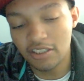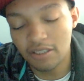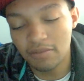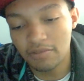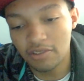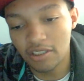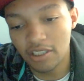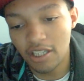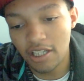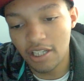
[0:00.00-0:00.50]

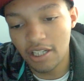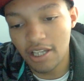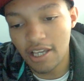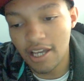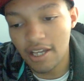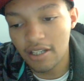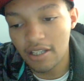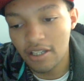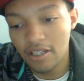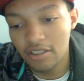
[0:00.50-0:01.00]
some say
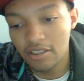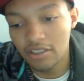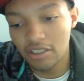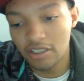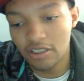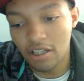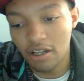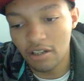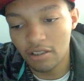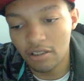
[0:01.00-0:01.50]
that
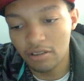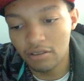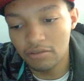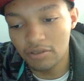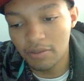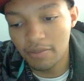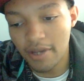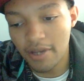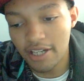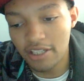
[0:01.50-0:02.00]
since all
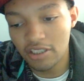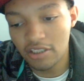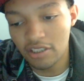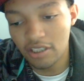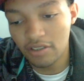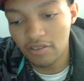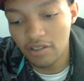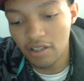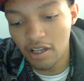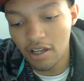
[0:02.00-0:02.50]
the
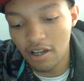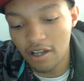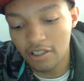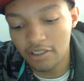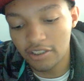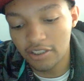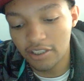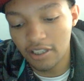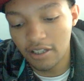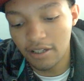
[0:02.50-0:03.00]
matches they lost,